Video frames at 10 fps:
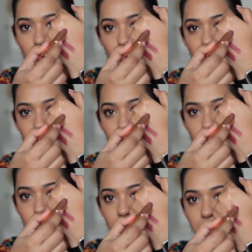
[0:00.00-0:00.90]
I'm going to
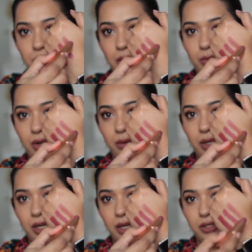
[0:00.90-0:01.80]
do one swipe
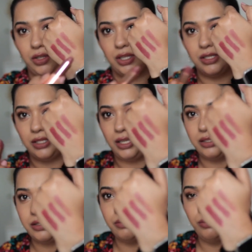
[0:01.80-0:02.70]
right here. As you can see,
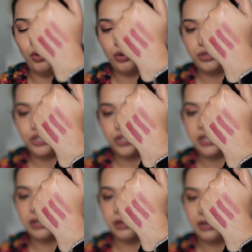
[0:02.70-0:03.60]
it's more
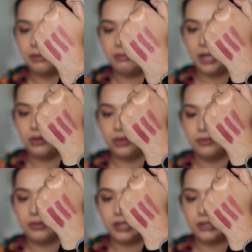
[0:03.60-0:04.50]
sheer compared to
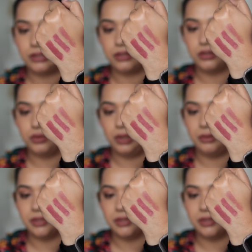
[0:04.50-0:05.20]
the first two